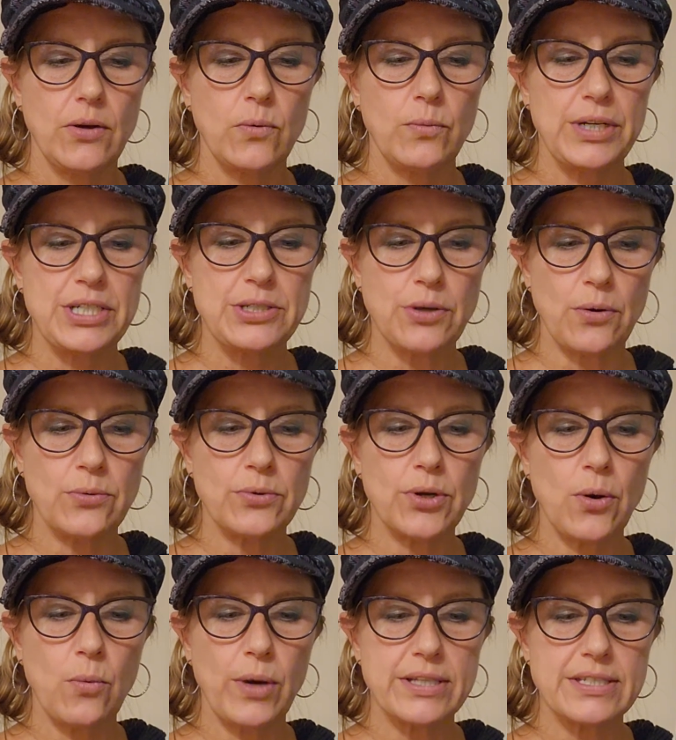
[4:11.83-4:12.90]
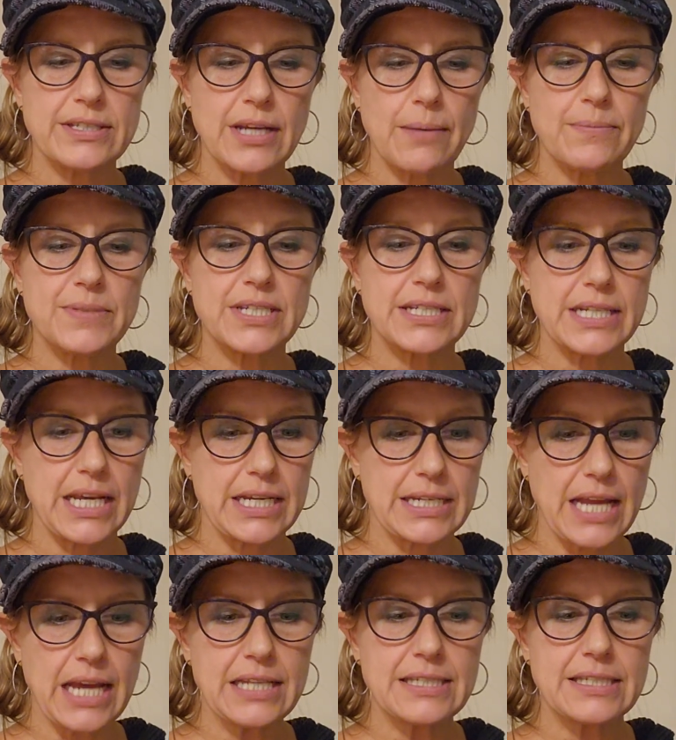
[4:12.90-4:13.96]
We don't know what step to take
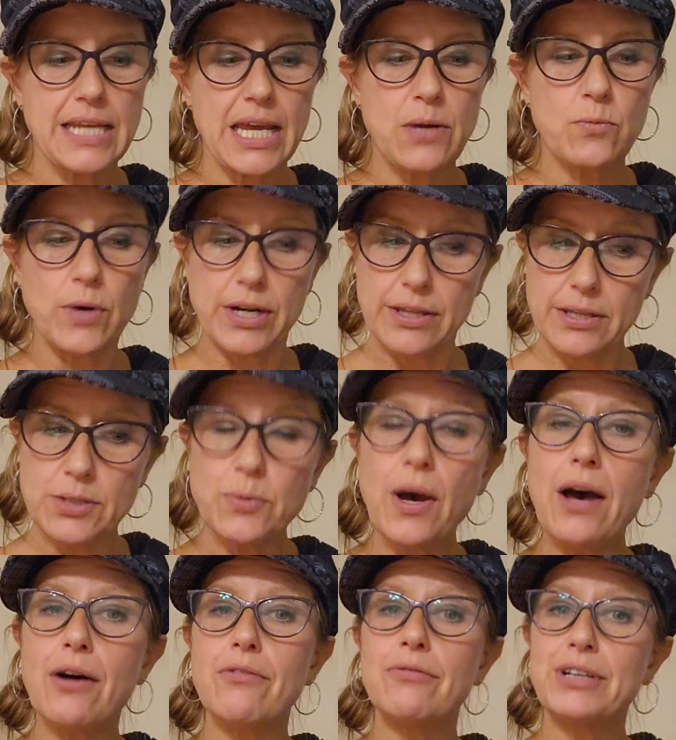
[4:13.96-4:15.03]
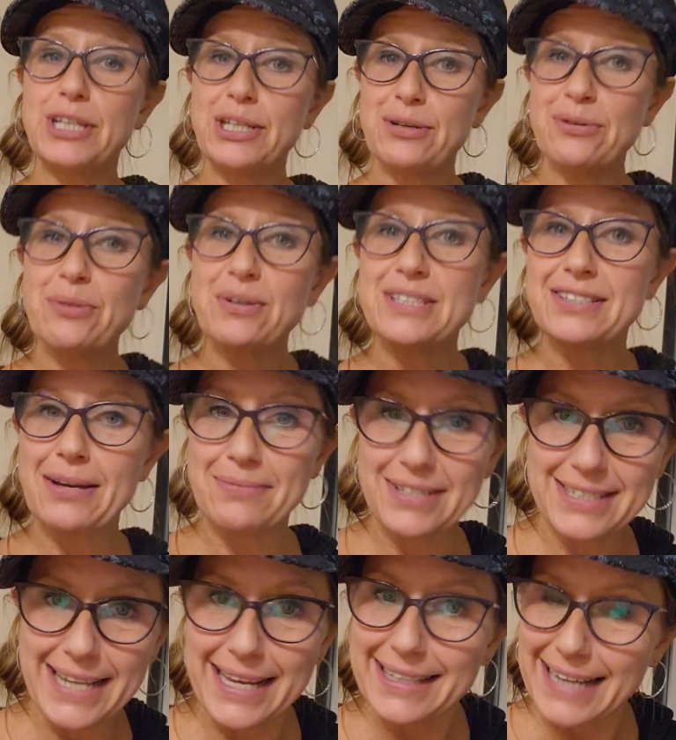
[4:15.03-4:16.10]
next. Take one of the 12. When you don't know what step to
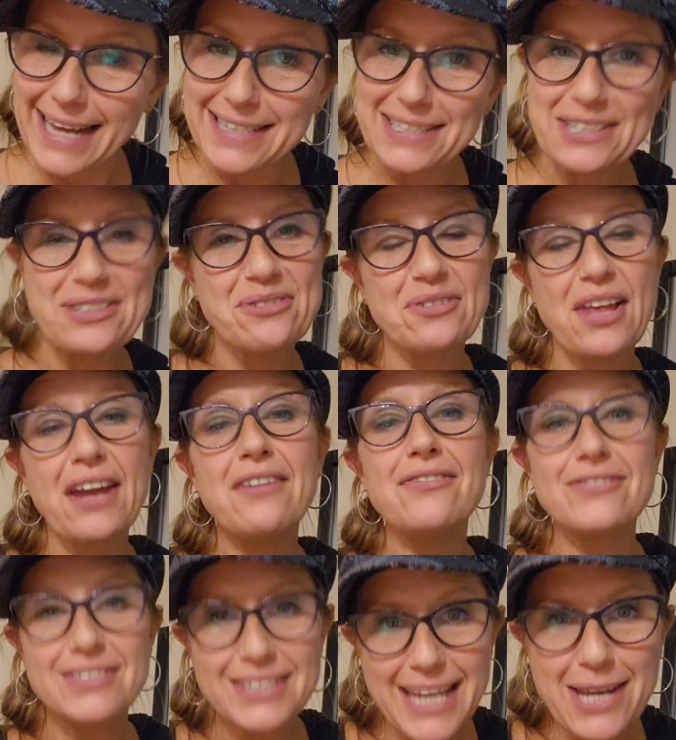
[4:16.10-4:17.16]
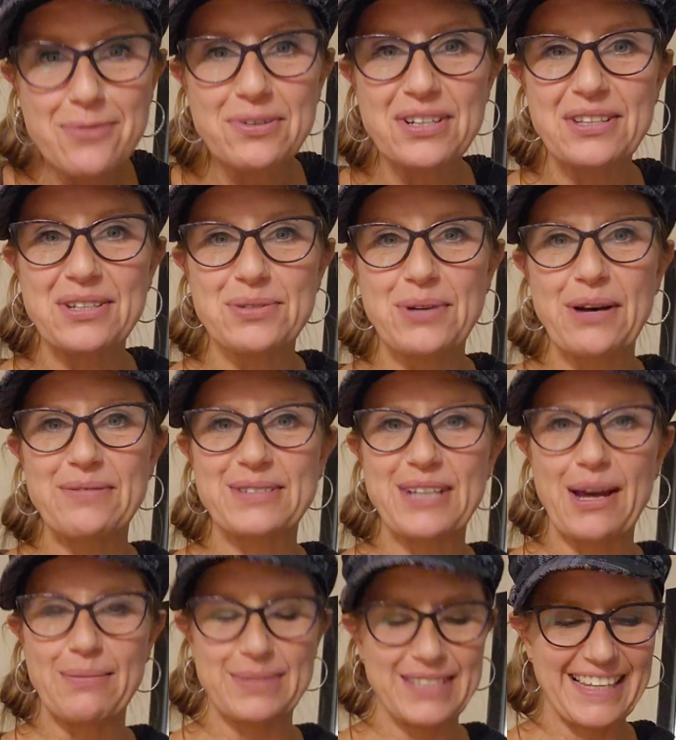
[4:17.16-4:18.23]
take next in your life, take one of the 12
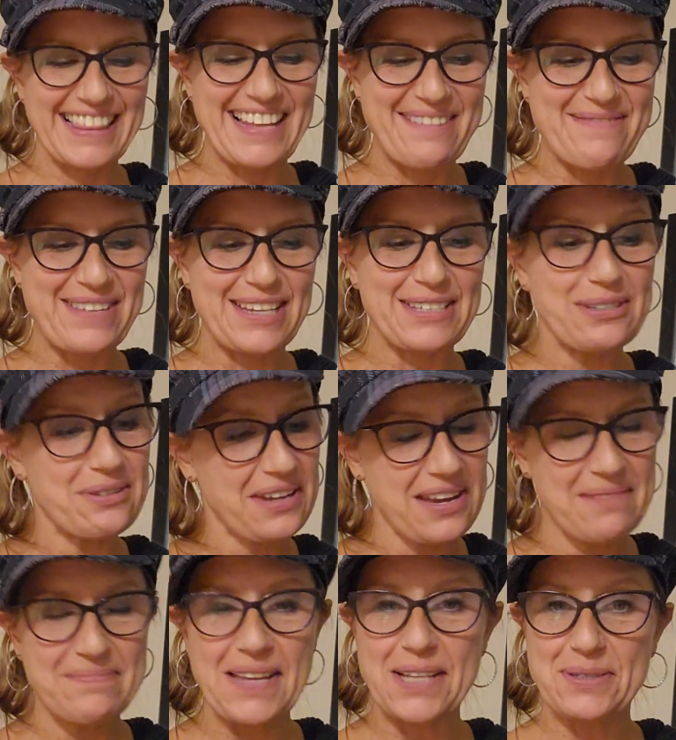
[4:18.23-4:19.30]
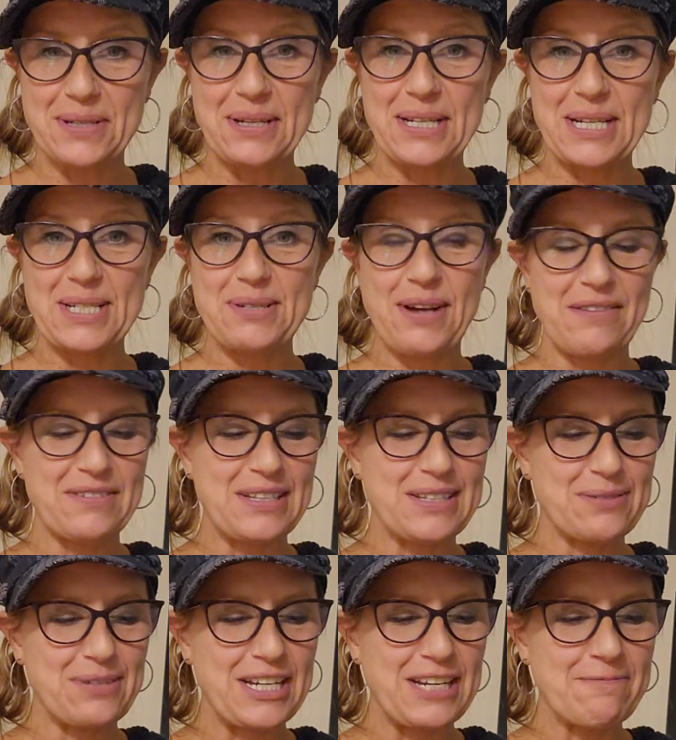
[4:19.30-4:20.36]
steps. I love this. Okay, that's what I'm going to do after
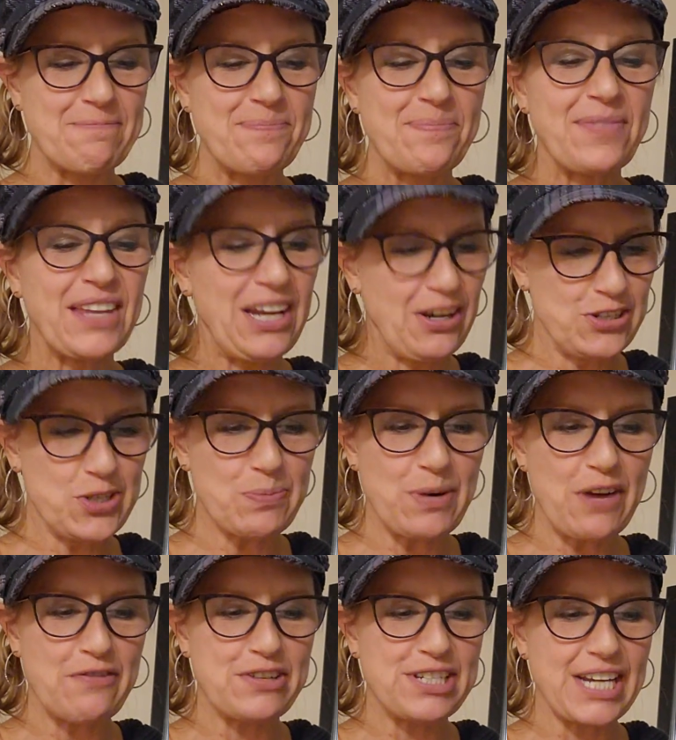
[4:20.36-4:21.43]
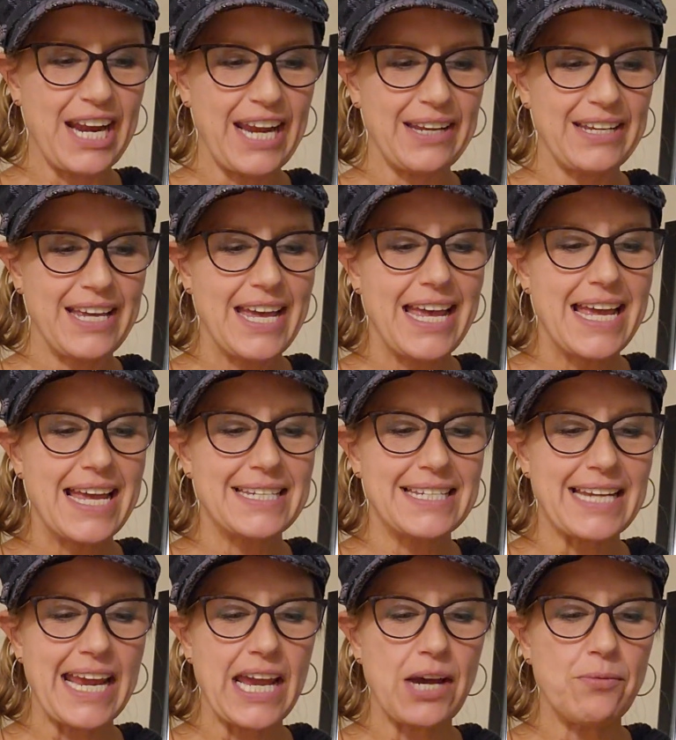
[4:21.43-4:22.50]
this reading. Here's your prayer for today.
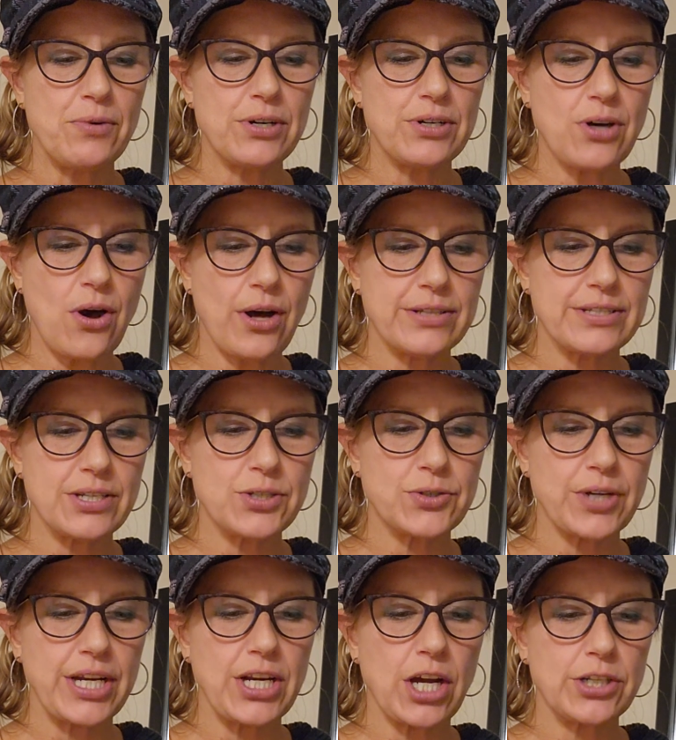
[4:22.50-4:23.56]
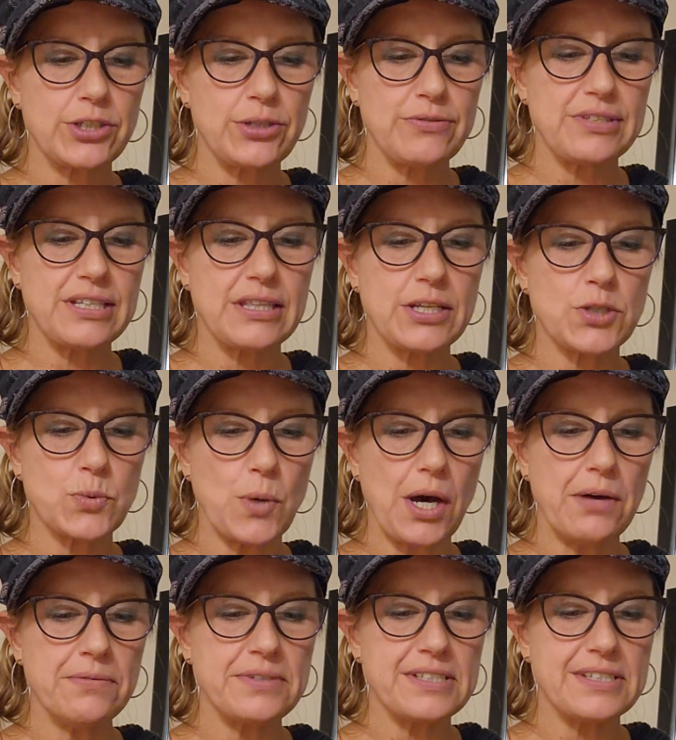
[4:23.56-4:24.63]
Today, I will concentrate on using the
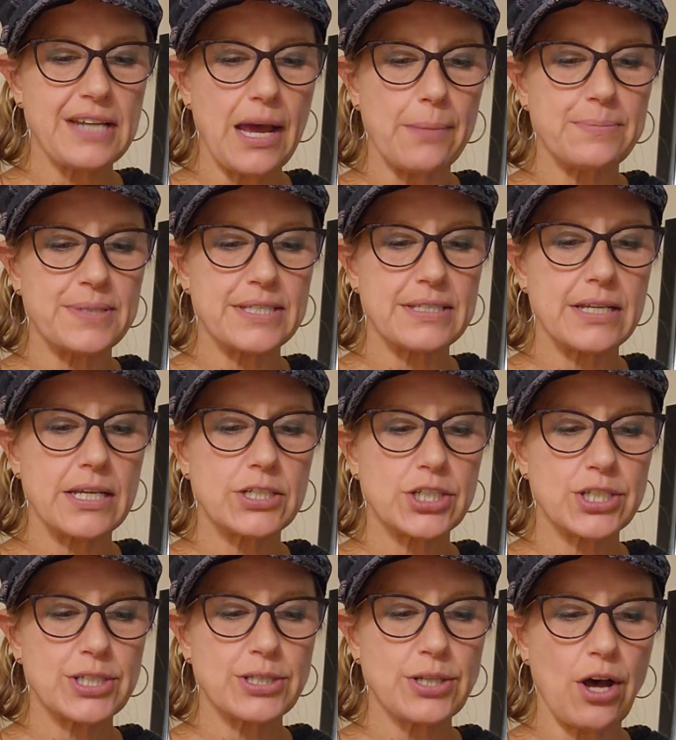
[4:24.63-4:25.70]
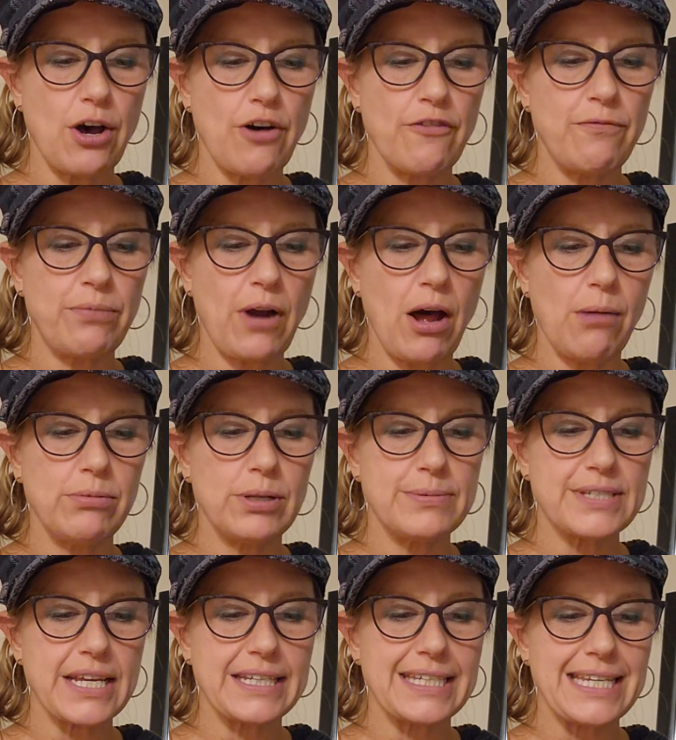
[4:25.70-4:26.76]
12 steps to solve
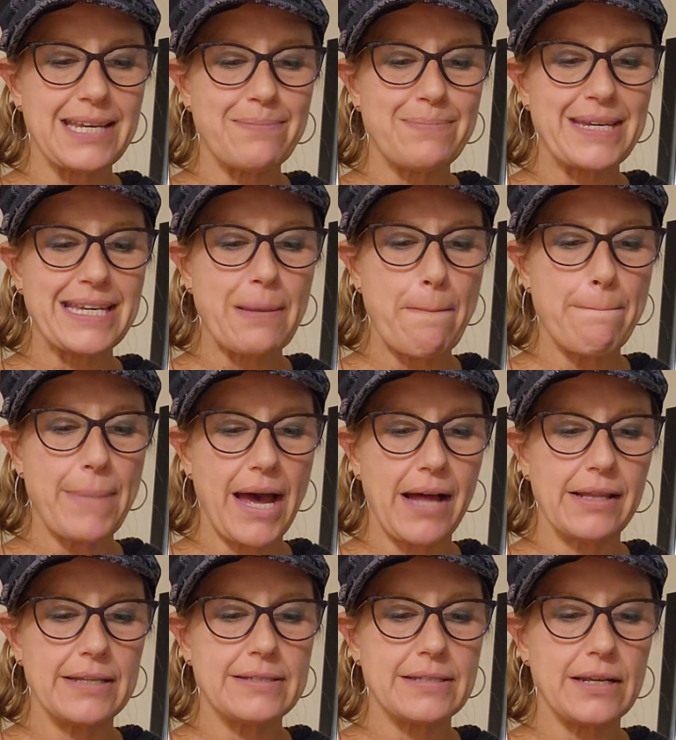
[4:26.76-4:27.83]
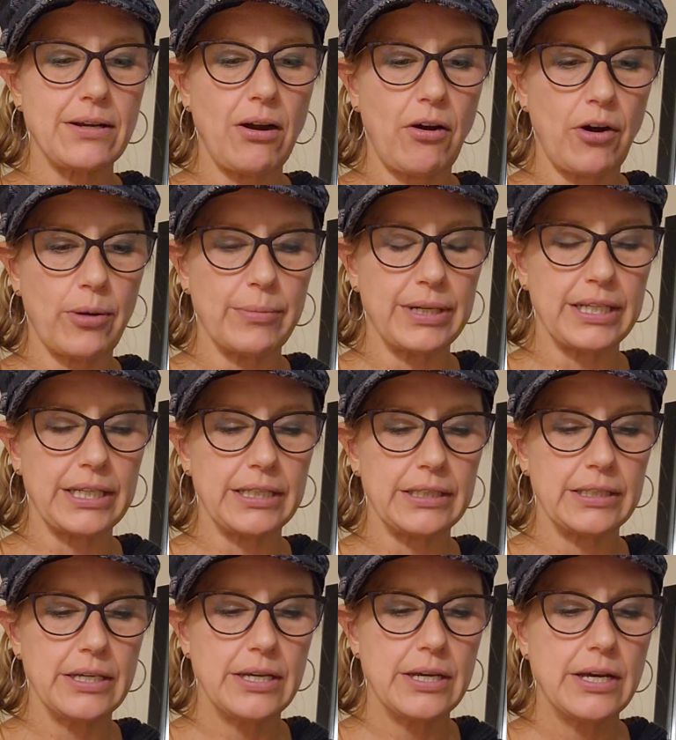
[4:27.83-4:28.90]
problems and keep me in balance and harmony.